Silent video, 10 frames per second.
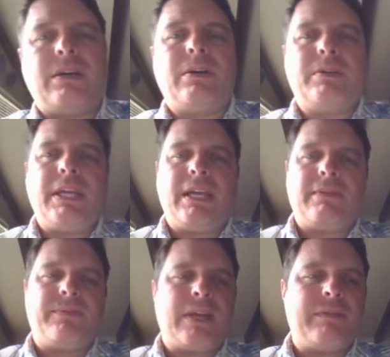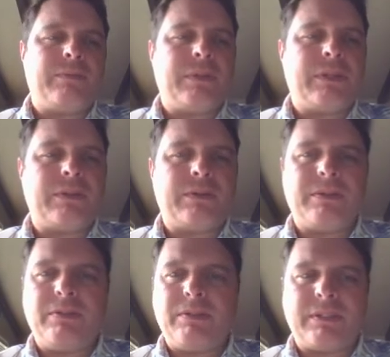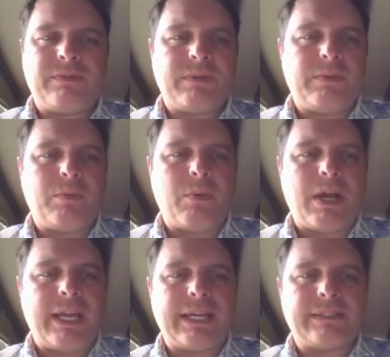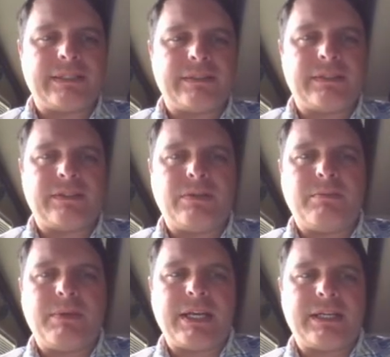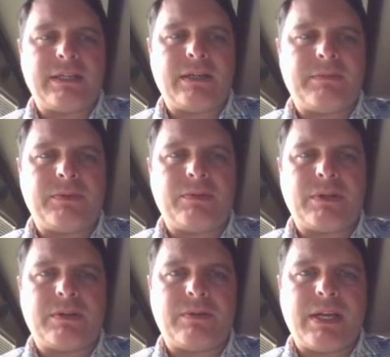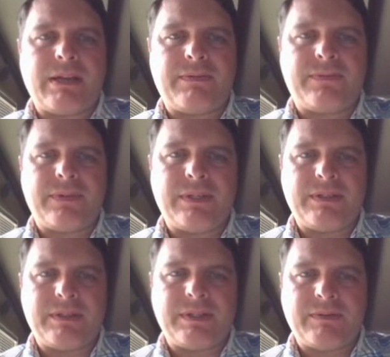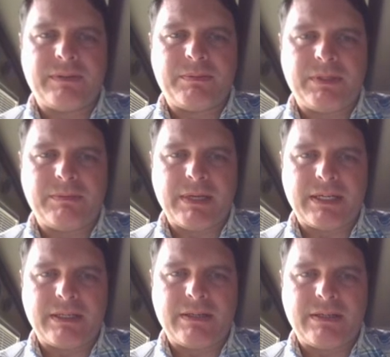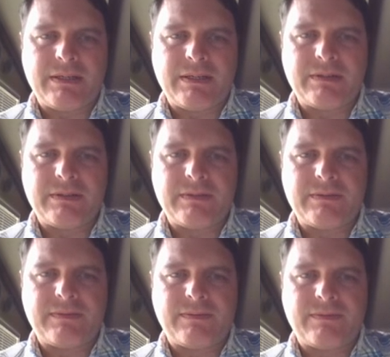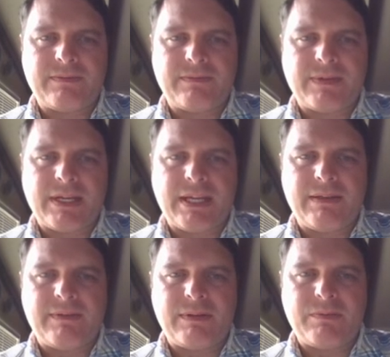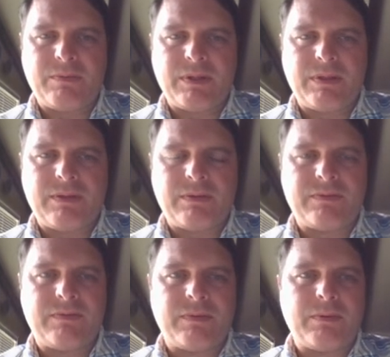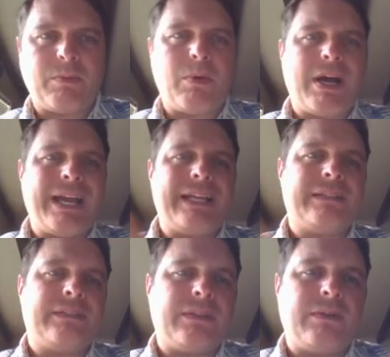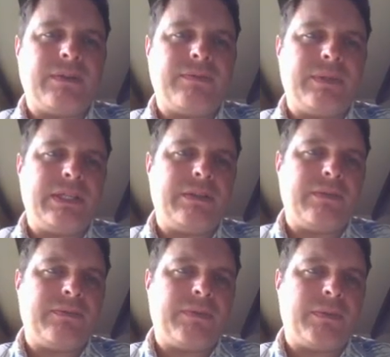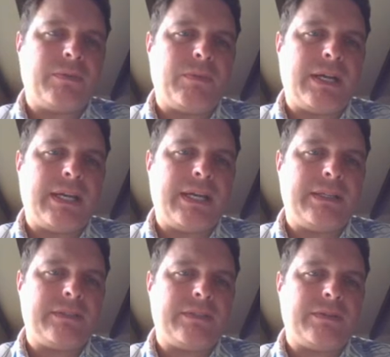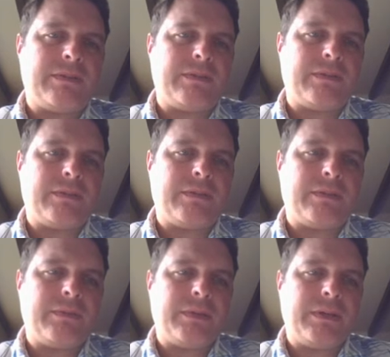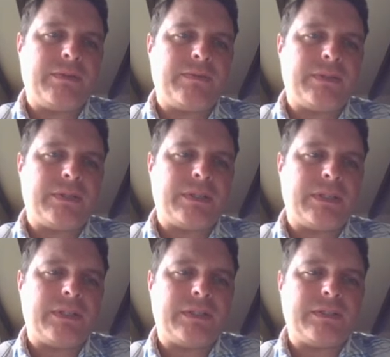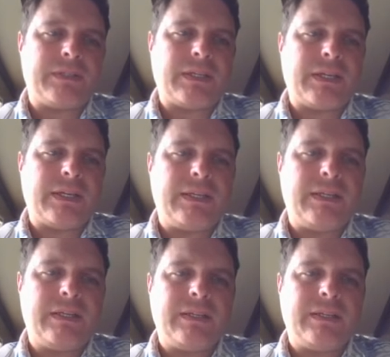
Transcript: Okay, 5 1/3 units from the y-axis. Let's go back up to our graph. I have to put it back on. 5 1/3 from the y. So if we go from the y, let's start all the way over on this side.